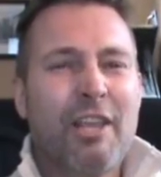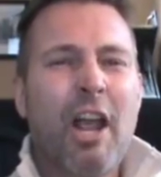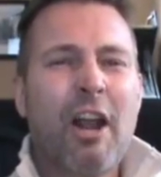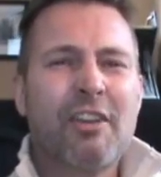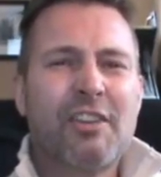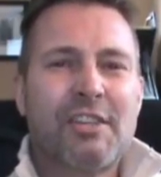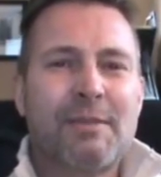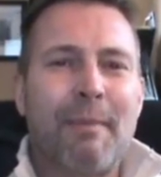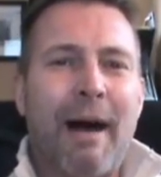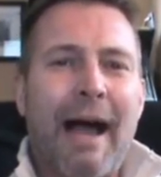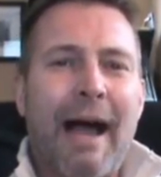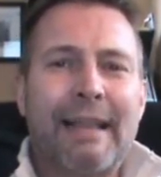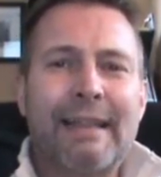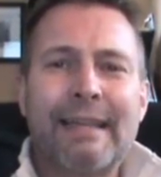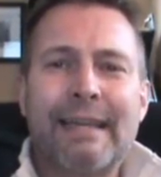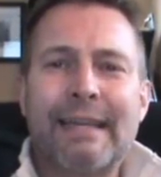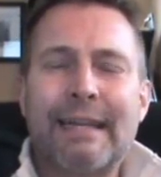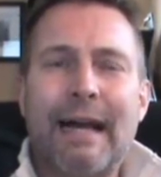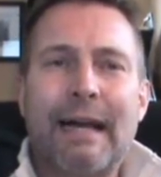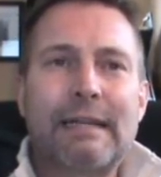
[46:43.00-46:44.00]
You're
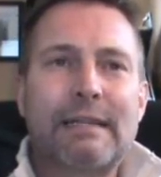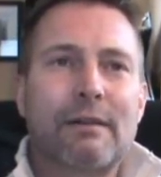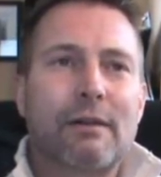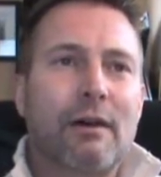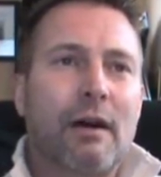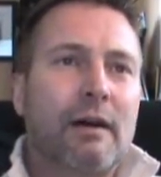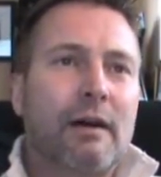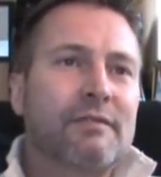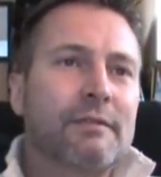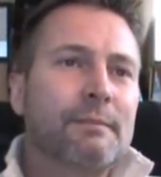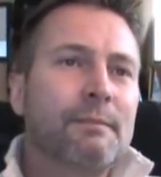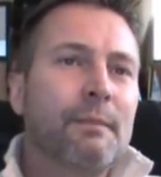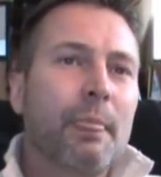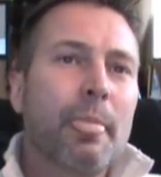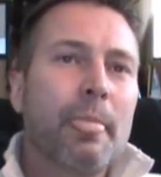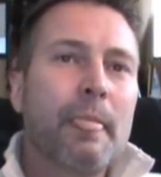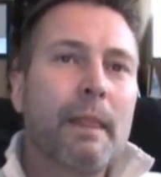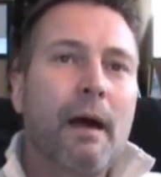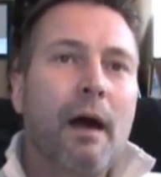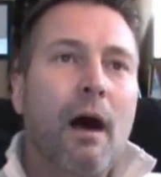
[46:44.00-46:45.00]
smiling, knock it off.
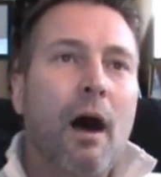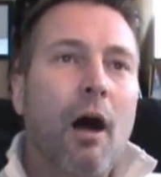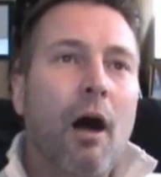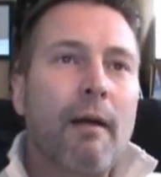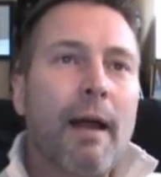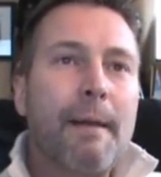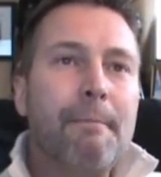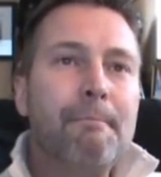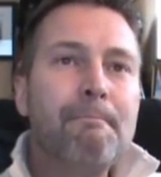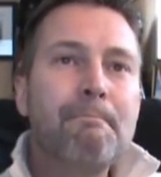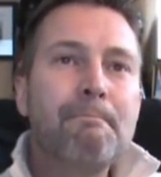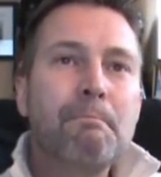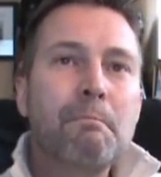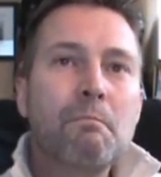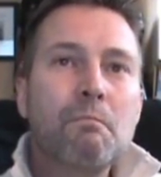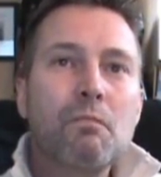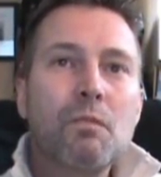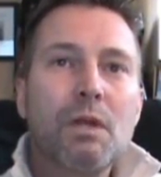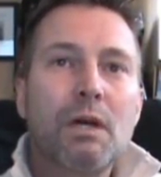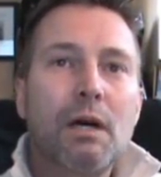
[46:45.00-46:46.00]
Alright.
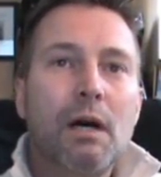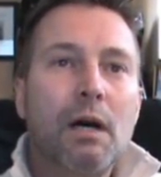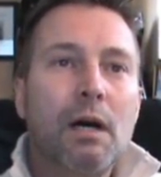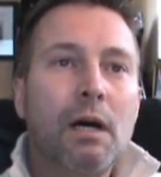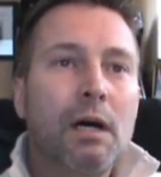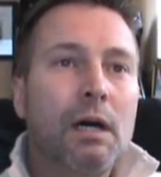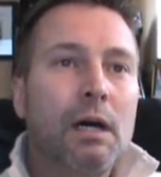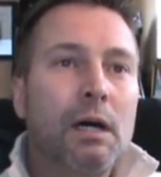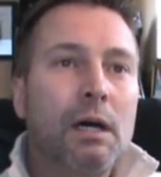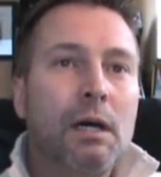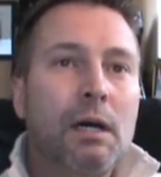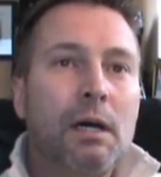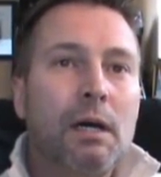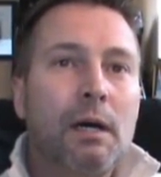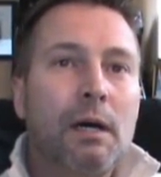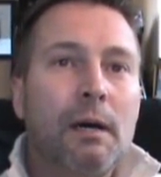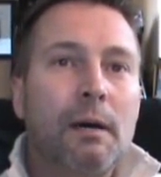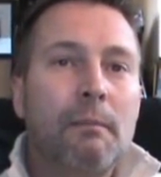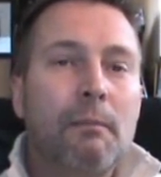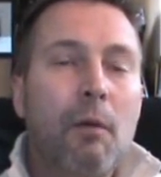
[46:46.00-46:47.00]

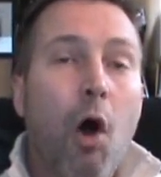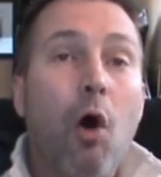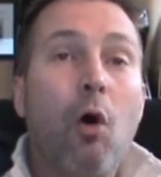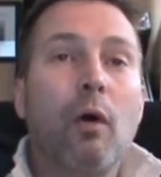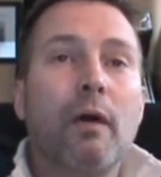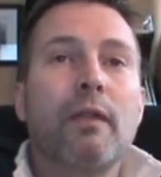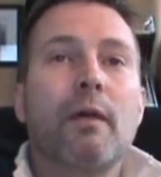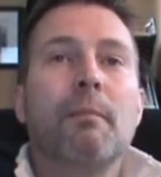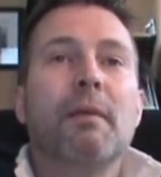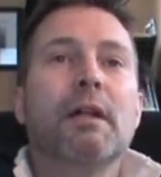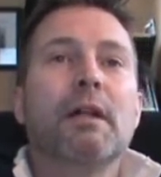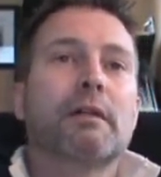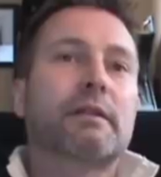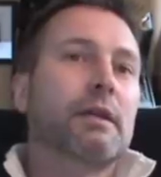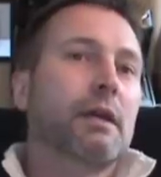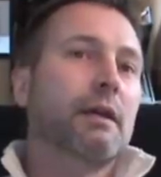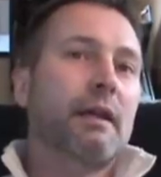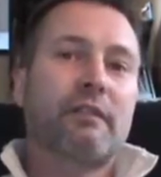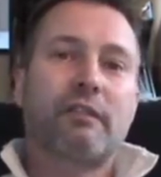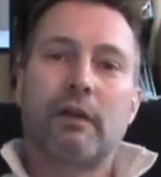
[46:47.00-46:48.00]
Oh, in the
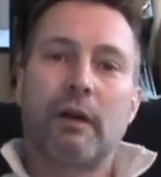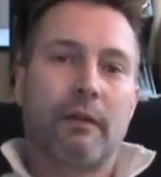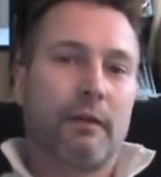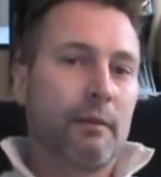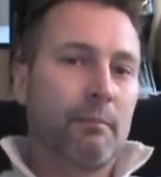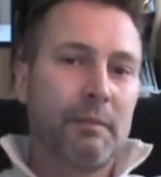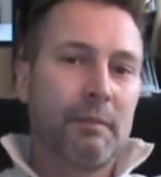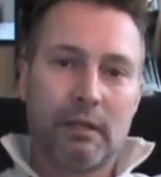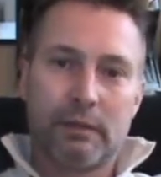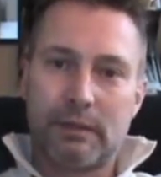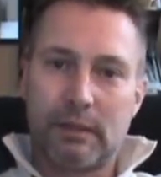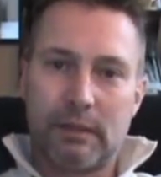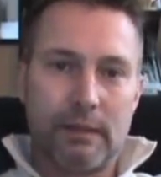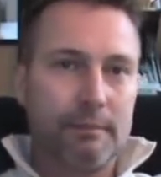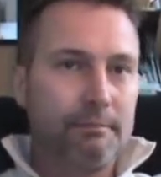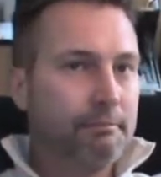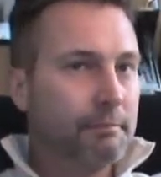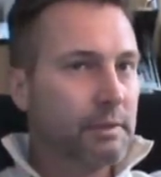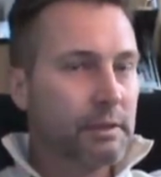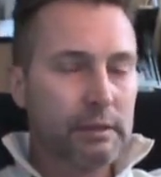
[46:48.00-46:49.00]
military, that's another thing.
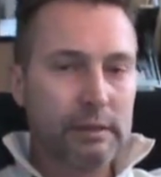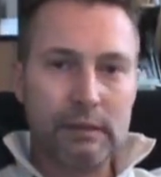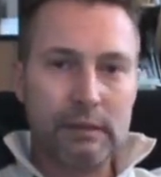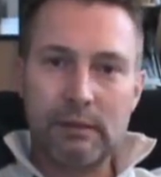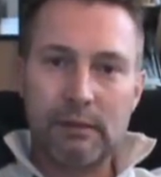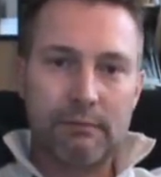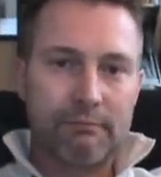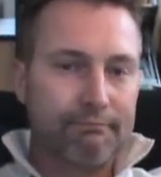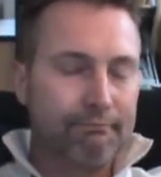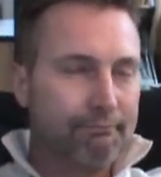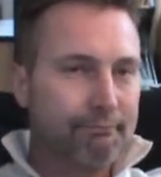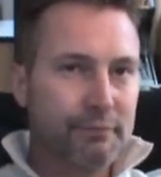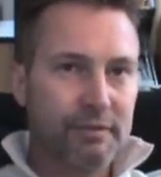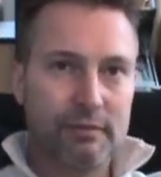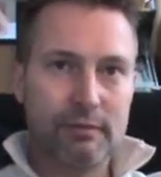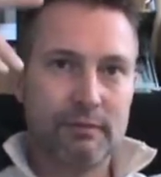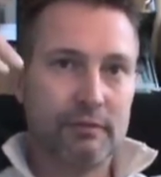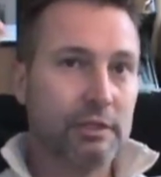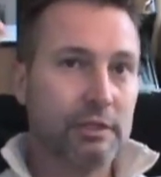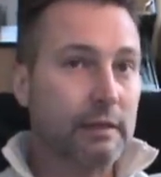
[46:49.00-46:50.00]
Military,
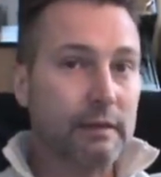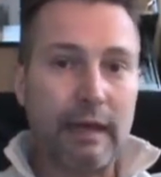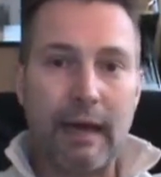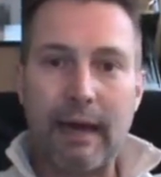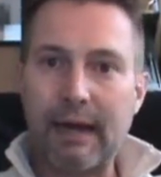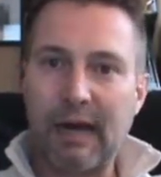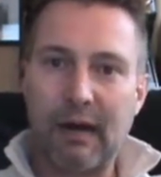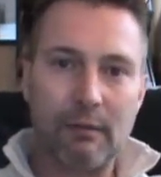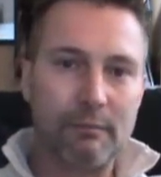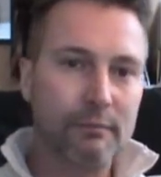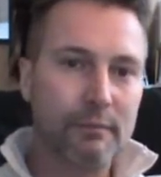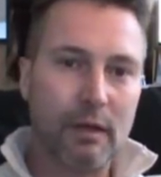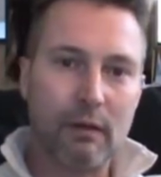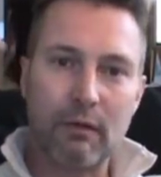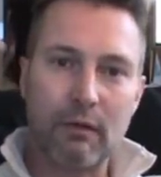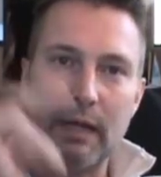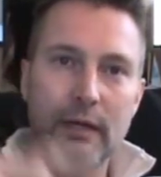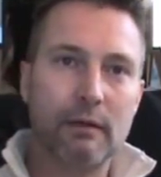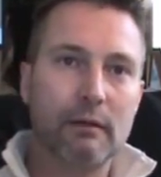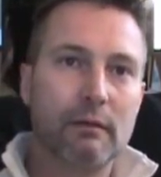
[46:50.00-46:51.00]
check that out,
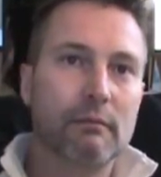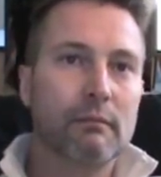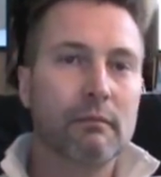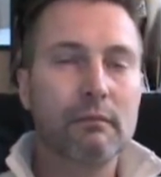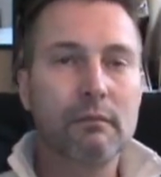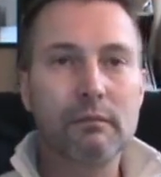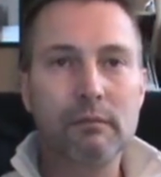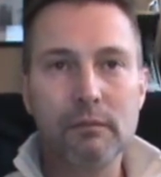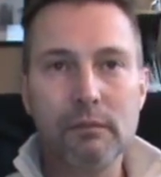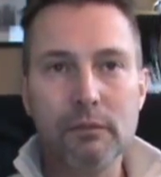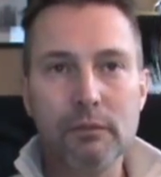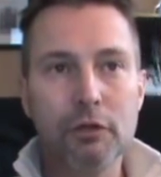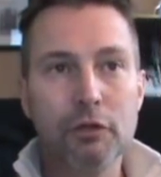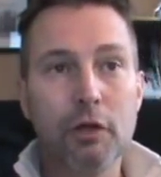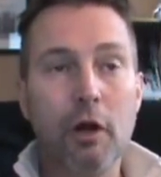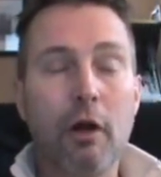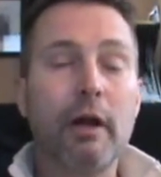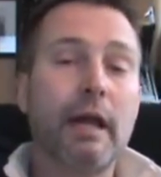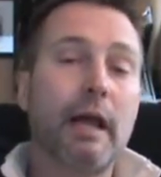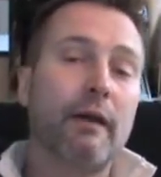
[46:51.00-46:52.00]
alright?
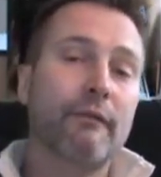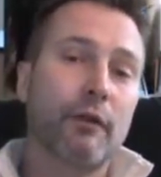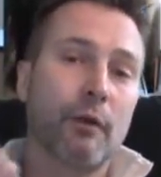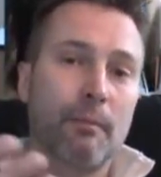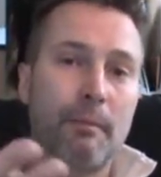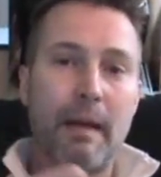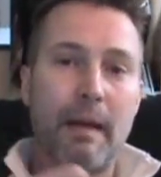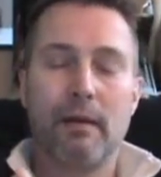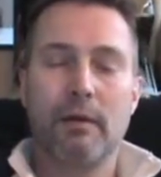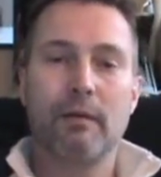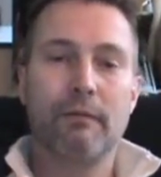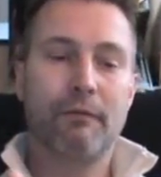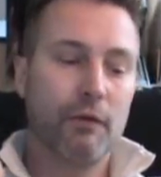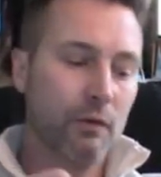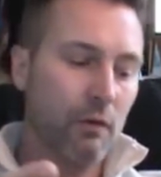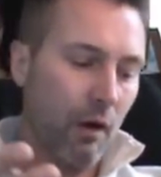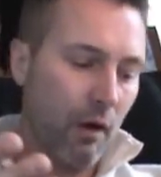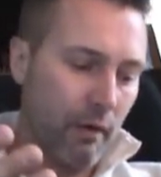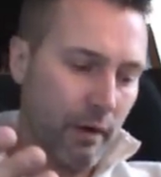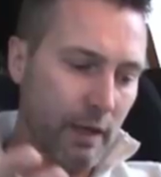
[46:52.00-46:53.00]
You already have your, if
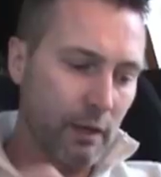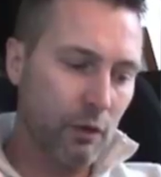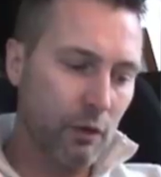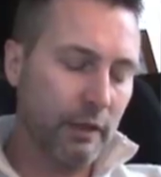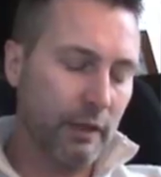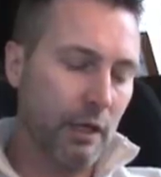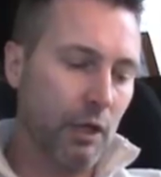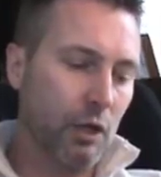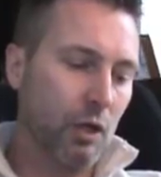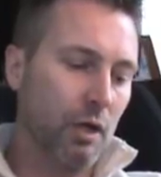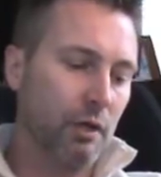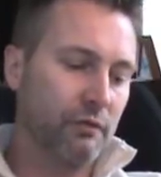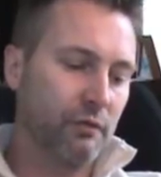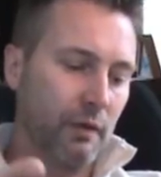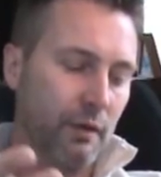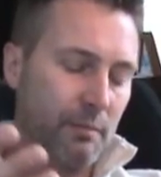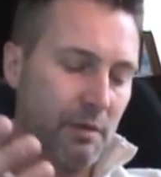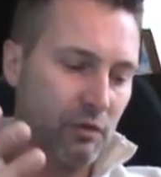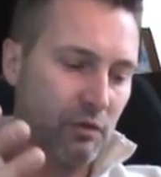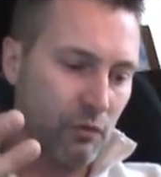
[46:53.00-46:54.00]
you're already looking at law
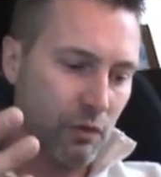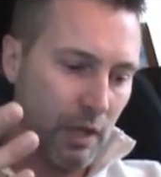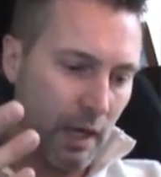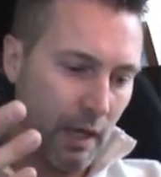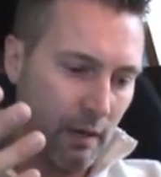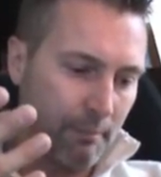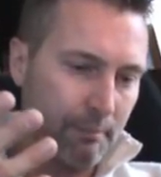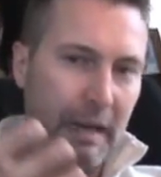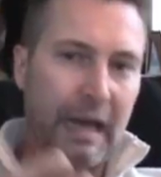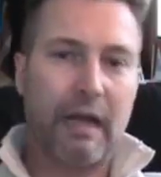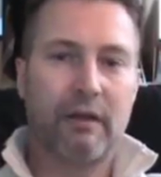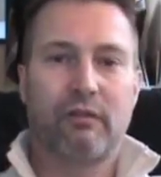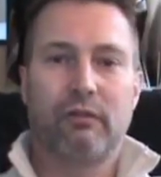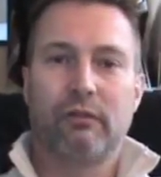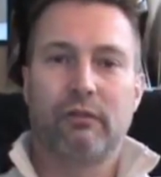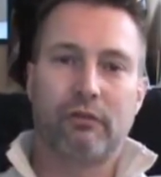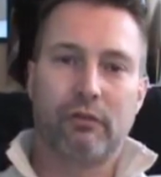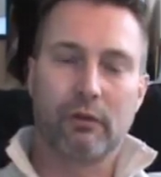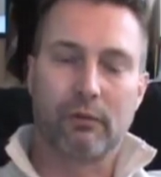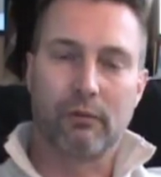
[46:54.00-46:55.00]
school, that means you've got a
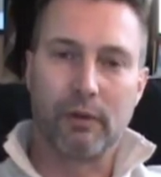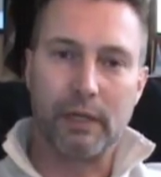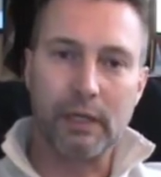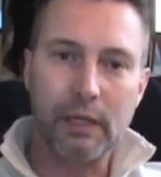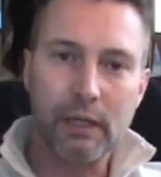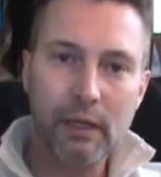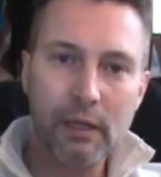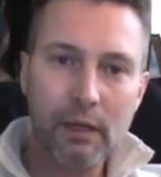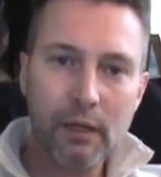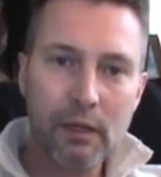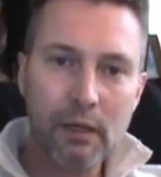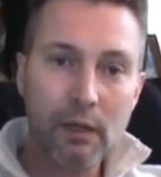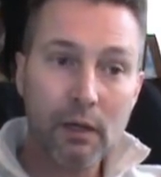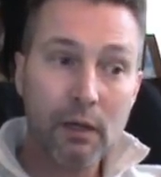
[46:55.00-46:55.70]
bachelor's degree.